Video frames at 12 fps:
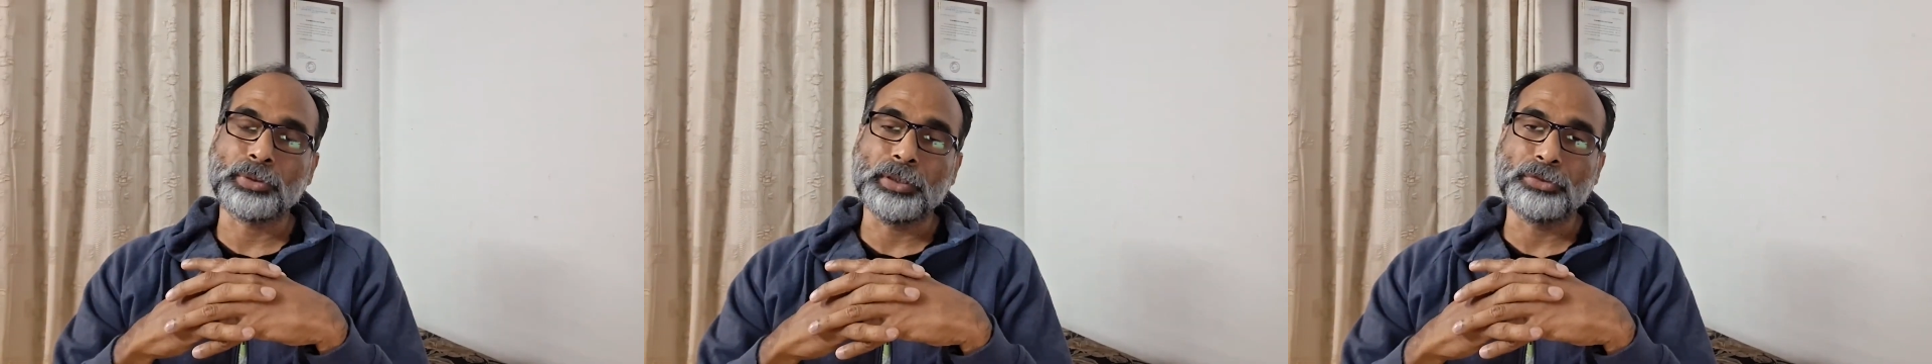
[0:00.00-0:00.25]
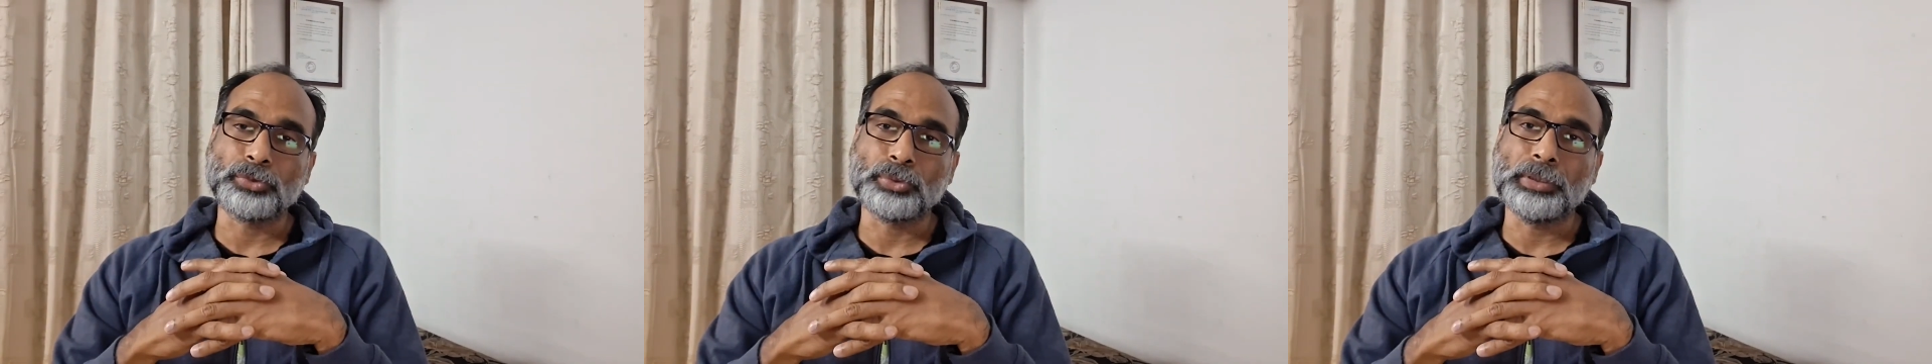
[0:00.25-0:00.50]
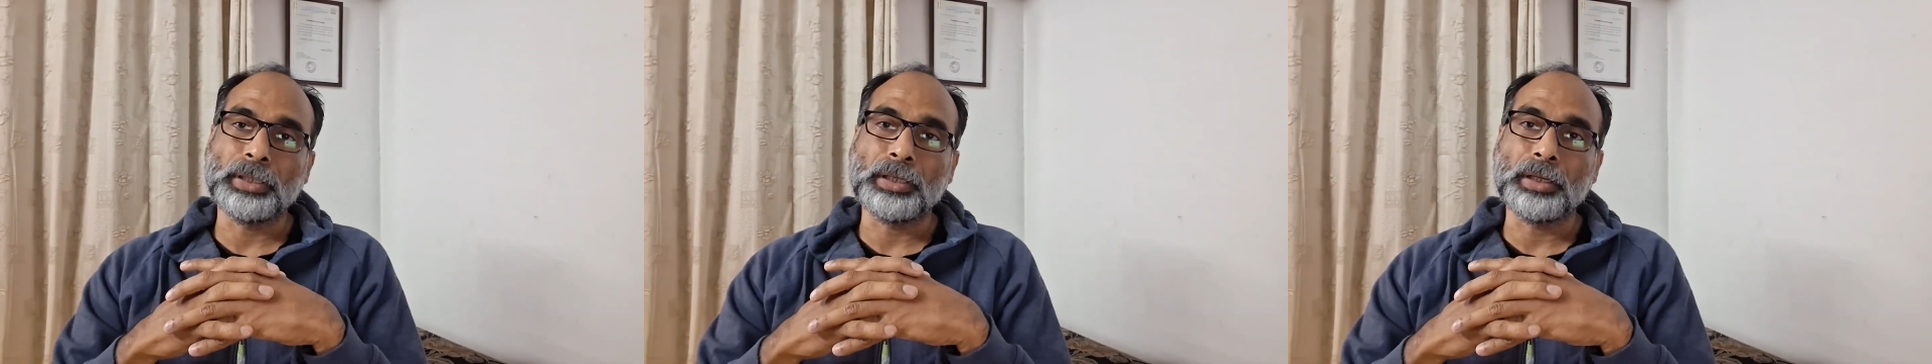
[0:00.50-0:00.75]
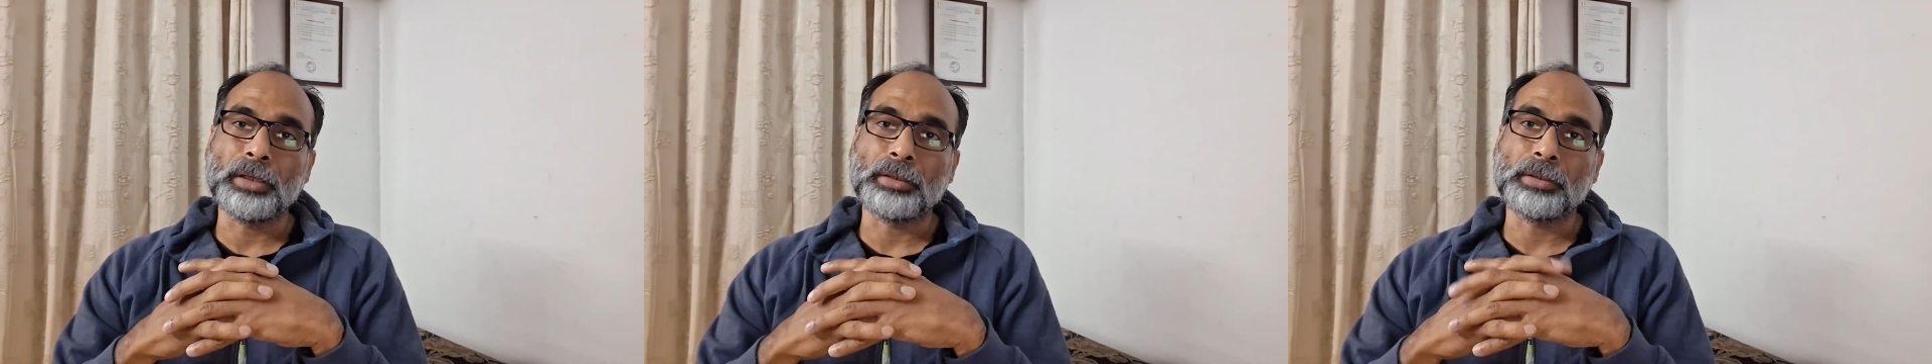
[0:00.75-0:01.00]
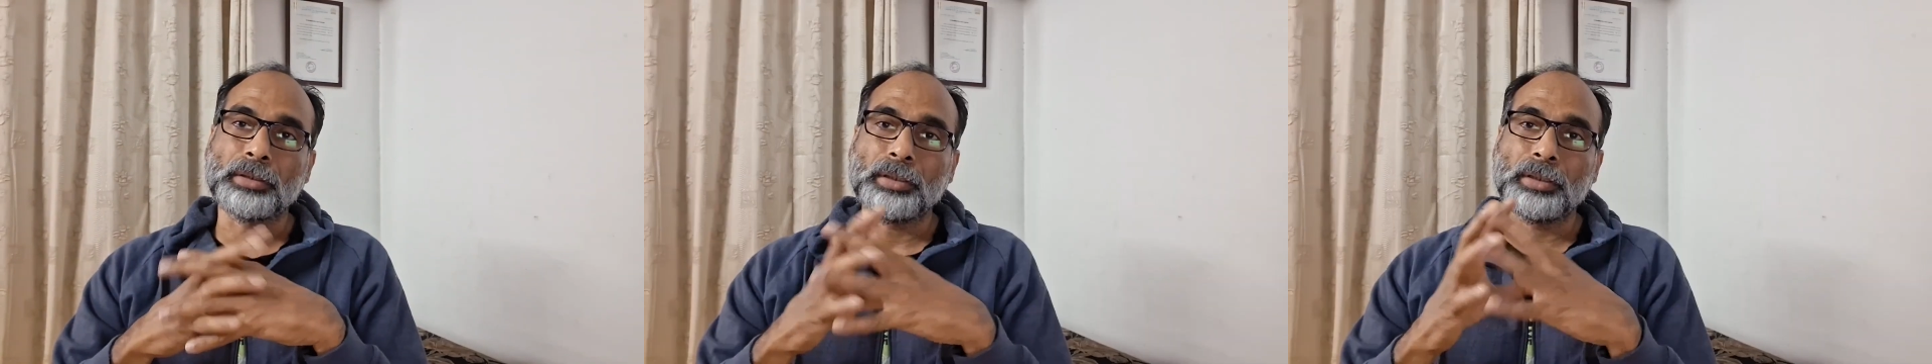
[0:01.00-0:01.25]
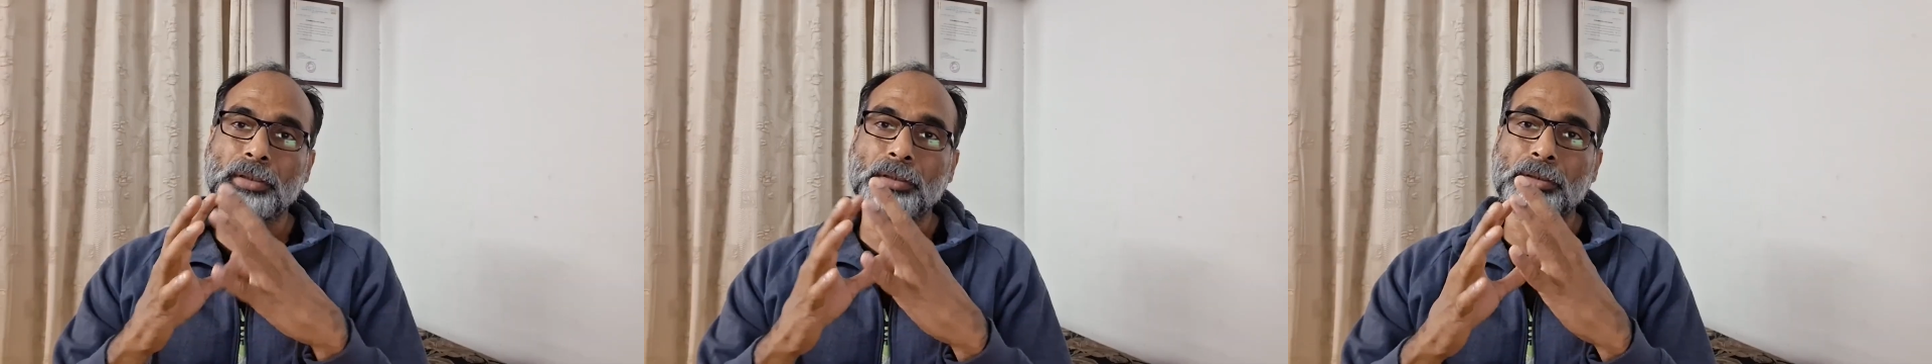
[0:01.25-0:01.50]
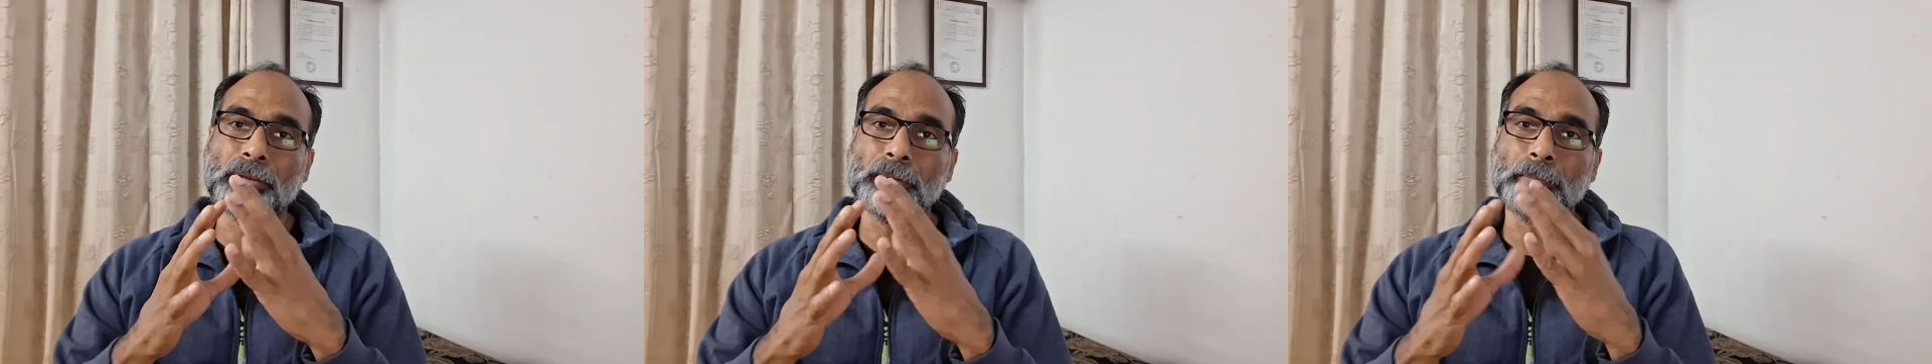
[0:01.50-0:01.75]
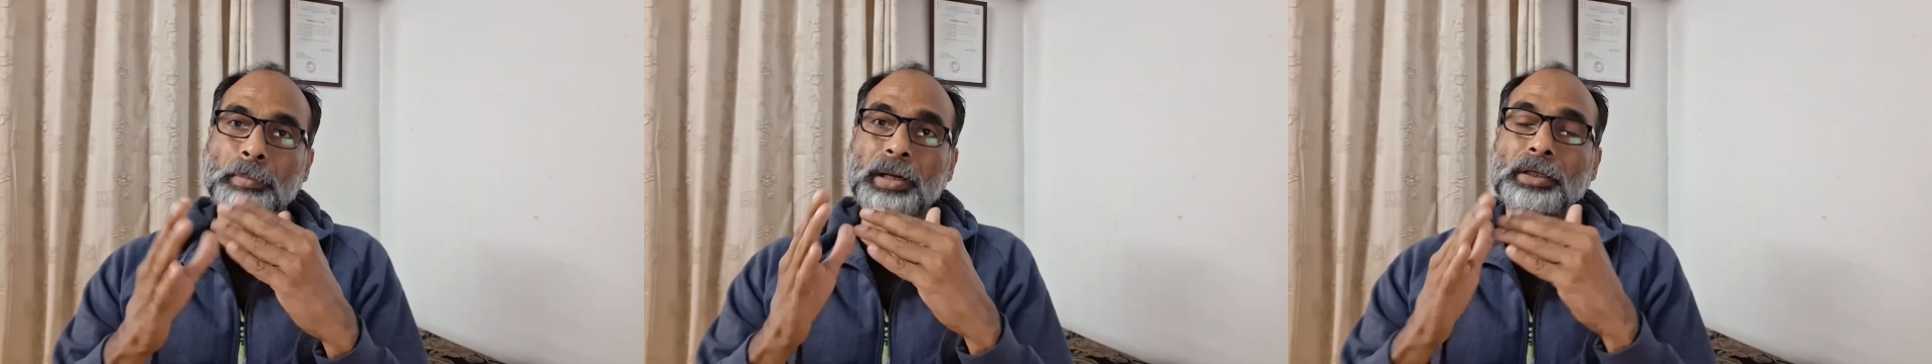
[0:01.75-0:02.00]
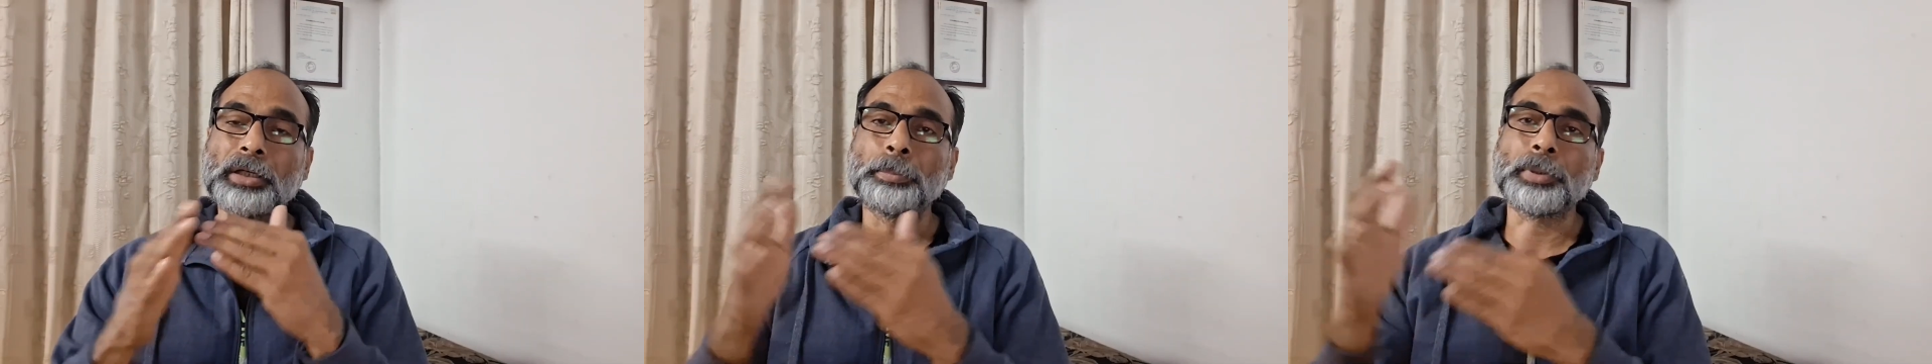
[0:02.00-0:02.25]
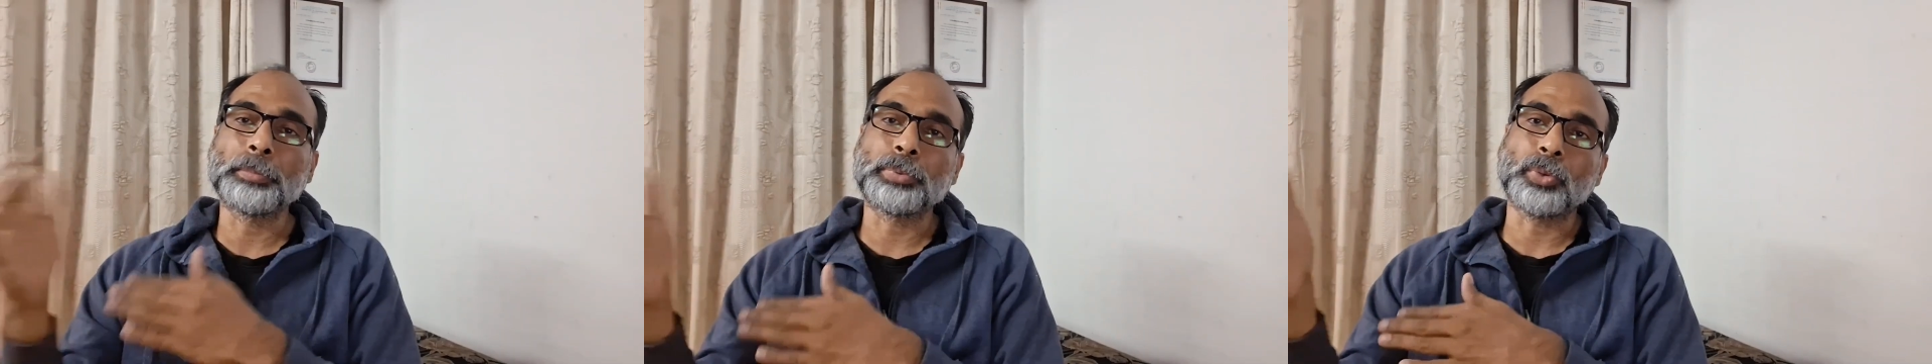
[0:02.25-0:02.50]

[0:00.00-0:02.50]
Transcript: Okay, so there are multiple